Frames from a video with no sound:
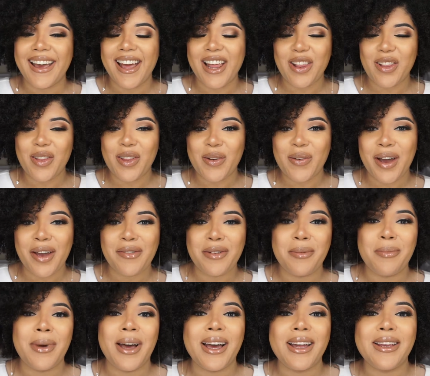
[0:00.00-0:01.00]
Hello
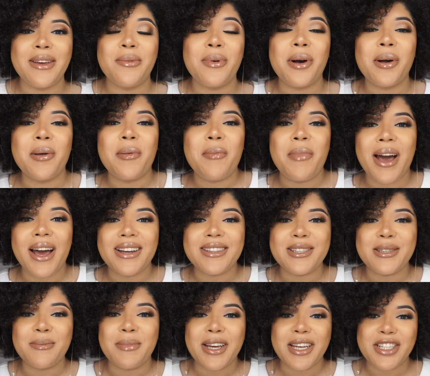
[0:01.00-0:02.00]
everybody, welcome back
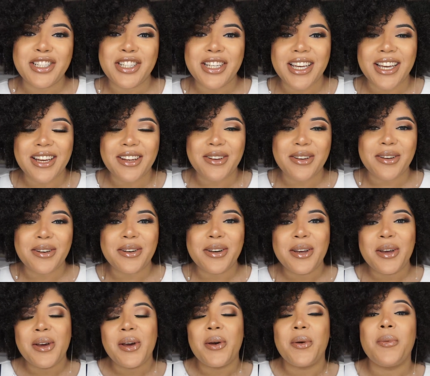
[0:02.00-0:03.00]
to my channel.
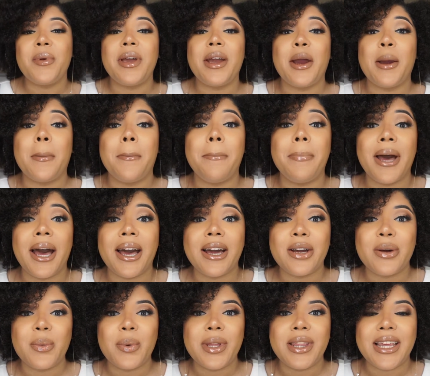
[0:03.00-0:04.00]
We are
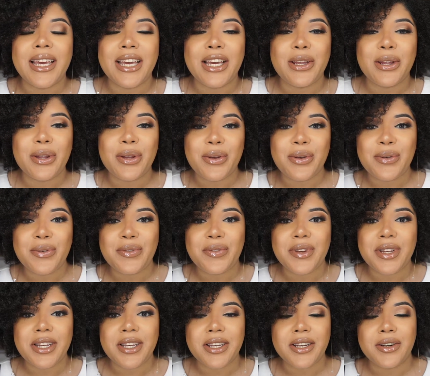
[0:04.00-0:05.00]
back with a new
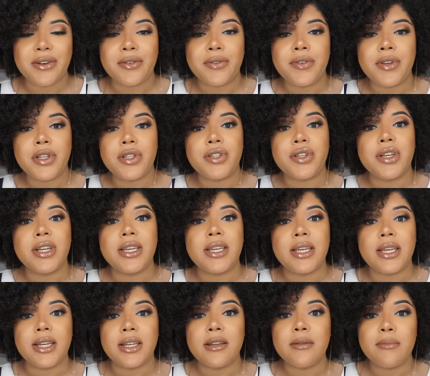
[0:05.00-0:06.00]
video featuring
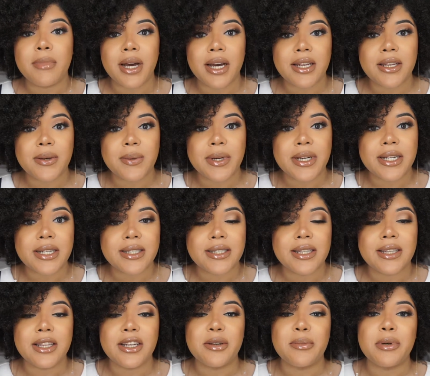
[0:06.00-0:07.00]
Eden Body Works,
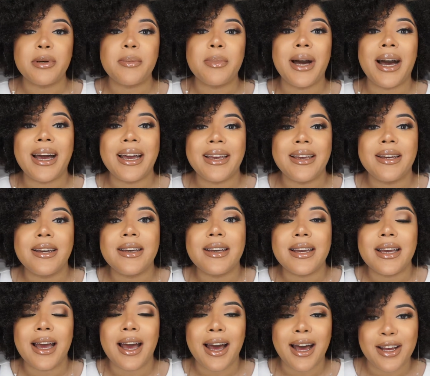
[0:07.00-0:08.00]
their Papaya
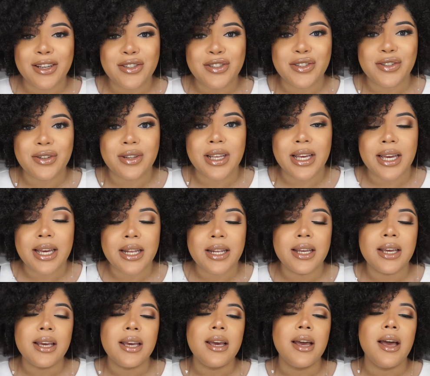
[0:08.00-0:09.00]
Castor line.